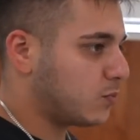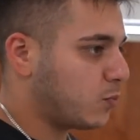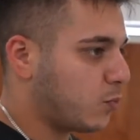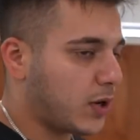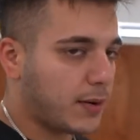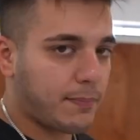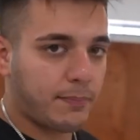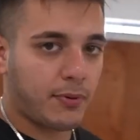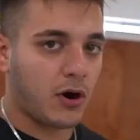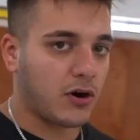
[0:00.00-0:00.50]

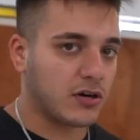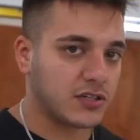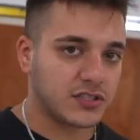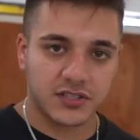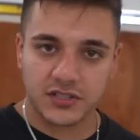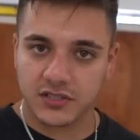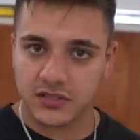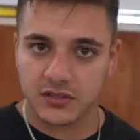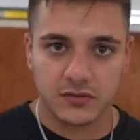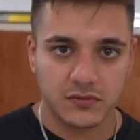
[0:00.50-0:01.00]
what
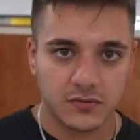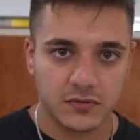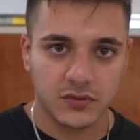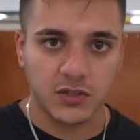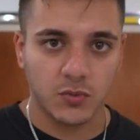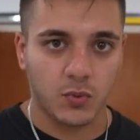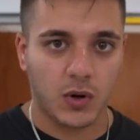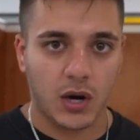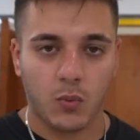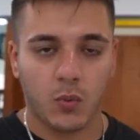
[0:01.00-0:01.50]
parts
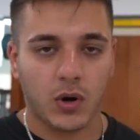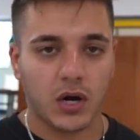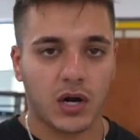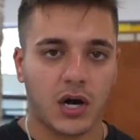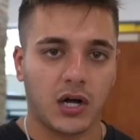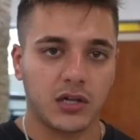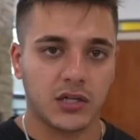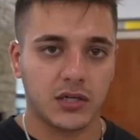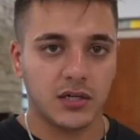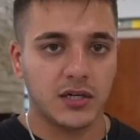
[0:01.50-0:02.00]
you want, what
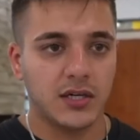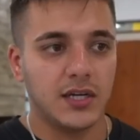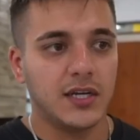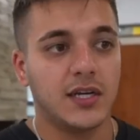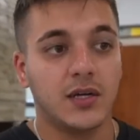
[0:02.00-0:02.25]
color.